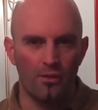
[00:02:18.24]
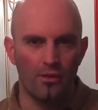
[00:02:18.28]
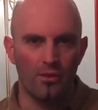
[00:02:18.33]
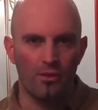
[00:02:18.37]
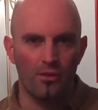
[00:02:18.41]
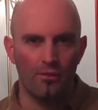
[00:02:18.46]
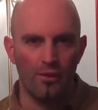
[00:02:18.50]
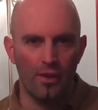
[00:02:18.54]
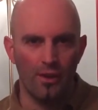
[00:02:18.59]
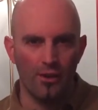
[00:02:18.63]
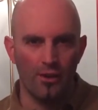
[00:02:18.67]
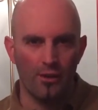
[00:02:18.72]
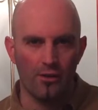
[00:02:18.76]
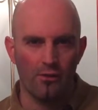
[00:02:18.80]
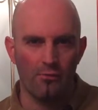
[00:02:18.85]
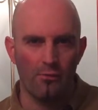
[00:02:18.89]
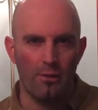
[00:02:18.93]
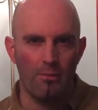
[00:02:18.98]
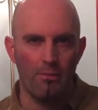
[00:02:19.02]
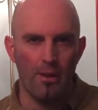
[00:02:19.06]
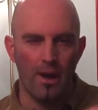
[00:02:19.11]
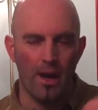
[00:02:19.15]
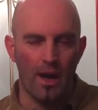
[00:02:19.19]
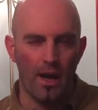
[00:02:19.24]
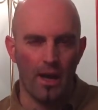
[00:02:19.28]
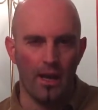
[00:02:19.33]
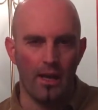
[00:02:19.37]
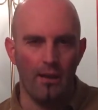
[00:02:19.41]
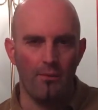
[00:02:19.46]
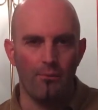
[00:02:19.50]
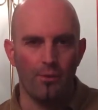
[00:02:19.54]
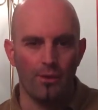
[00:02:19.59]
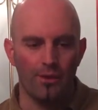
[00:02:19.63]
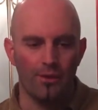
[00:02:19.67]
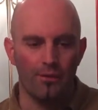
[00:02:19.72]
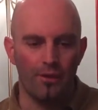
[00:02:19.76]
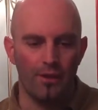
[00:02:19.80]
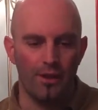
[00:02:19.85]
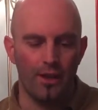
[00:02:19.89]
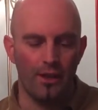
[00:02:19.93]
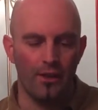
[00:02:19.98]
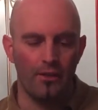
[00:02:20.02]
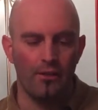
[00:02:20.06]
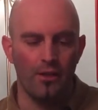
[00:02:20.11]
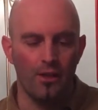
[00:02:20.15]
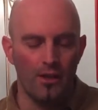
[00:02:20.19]
the vineyards would be behind
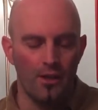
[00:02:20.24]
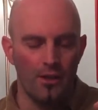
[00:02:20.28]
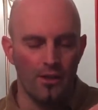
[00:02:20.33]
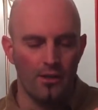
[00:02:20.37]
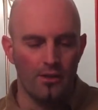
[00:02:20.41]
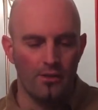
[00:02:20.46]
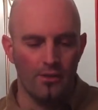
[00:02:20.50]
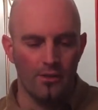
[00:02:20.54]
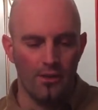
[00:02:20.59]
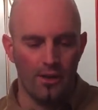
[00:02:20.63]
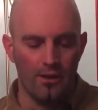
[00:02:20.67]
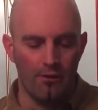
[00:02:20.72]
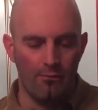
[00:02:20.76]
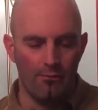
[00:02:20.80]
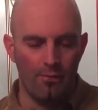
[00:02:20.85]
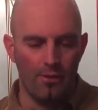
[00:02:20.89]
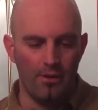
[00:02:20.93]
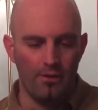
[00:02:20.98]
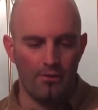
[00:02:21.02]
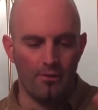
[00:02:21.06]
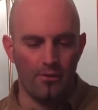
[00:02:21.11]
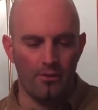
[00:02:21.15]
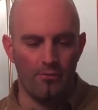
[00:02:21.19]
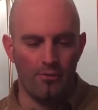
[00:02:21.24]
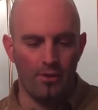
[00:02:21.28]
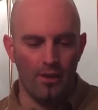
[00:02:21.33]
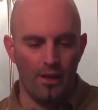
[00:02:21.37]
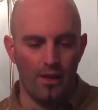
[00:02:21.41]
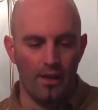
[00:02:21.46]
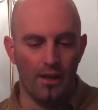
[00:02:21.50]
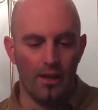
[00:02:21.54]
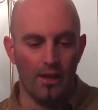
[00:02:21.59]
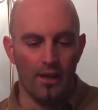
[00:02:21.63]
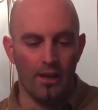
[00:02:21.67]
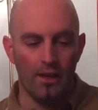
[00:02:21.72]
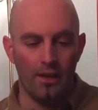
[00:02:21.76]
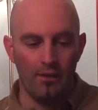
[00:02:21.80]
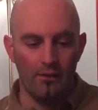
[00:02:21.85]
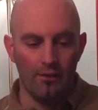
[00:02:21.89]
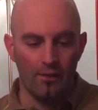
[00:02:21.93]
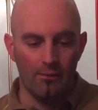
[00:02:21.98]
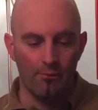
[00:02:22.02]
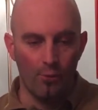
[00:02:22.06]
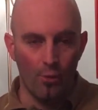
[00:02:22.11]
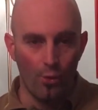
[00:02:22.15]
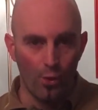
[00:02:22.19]
Montevideo, so that would be sort of inland
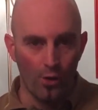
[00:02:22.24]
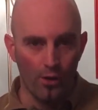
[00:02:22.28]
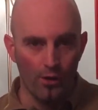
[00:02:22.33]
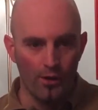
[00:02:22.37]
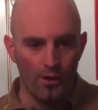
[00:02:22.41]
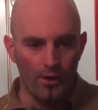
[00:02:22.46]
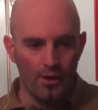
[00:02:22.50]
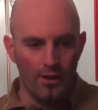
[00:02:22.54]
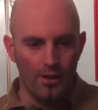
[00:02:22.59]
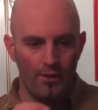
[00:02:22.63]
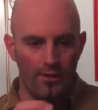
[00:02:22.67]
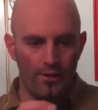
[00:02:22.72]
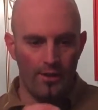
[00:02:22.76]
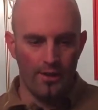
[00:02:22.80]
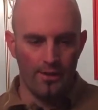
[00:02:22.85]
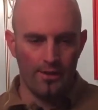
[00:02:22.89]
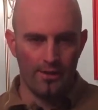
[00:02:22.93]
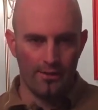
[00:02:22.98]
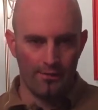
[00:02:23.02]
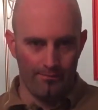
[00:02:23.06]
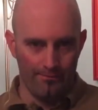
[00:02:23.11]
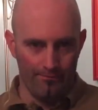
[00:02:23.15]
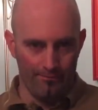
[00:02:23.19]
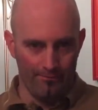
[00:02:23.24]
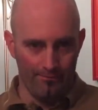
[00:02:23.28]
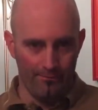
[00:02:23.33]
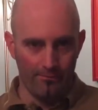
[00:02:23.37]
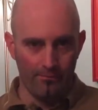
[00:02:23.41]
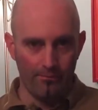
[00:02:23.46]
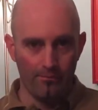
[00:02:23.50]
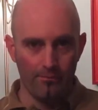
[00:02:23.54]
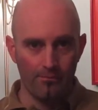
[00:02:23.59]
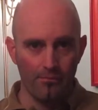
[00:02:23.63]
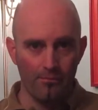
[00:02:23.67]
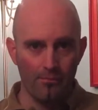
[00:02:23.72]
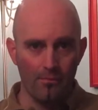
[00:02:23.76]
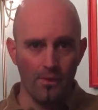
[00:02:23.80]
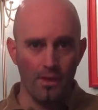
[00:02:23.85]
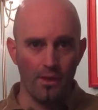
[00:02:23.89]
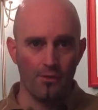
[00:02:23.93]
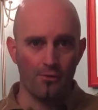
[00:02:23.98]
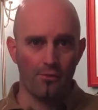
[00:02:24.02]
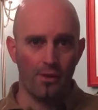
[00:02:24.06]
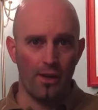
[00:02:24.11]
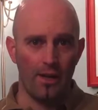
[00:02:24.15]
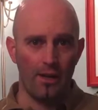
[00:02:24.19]
even more. This
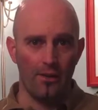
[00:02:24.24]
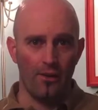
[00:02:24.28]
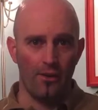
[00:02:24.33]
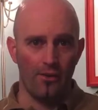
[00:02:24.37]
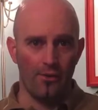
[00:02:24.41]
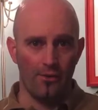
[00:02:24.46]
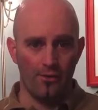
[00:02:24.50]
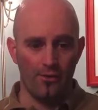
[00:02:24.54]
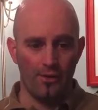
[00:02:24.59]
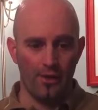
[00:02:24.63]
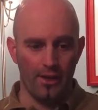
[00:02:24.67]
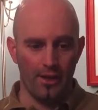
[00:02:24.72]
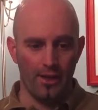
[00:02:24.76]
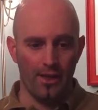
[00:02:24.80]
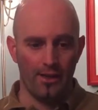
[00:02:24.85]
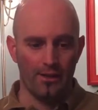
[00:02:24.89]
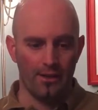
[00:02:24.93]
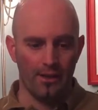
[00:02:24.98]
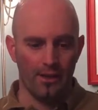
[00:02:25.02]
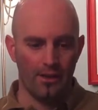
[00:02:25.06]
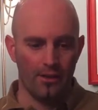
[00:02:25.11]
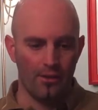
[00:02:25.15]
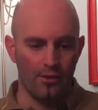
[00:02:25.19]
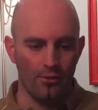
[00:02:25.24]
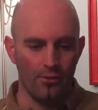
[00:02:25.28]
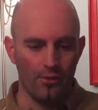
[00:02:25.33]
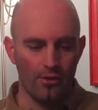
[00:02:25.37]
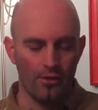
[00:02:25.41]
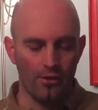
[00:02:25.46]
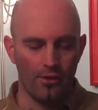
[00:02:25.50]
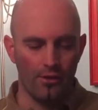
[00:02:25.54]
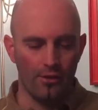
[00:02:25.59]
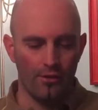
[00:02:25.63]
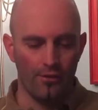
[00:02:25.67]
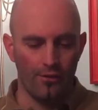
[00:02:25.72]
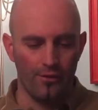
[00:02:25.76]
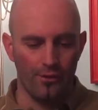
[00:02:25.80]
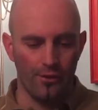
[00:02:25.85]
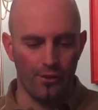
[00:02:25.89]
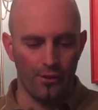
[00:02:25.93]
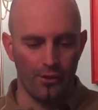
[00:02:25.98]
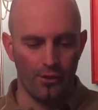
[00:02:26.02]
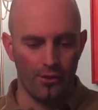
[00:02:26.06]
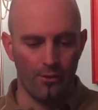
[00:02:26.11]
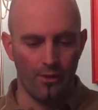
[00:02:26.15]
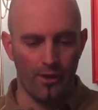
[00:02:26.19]
is right out on the Atlantic coast of
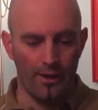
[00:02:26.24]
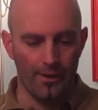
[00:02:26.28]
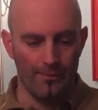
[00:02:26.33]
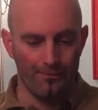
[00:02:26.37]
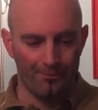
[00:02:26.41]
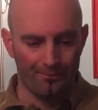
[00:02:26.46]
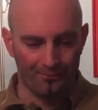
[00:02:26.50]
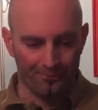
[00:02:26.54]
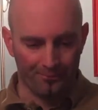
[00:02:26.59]
Uruguay.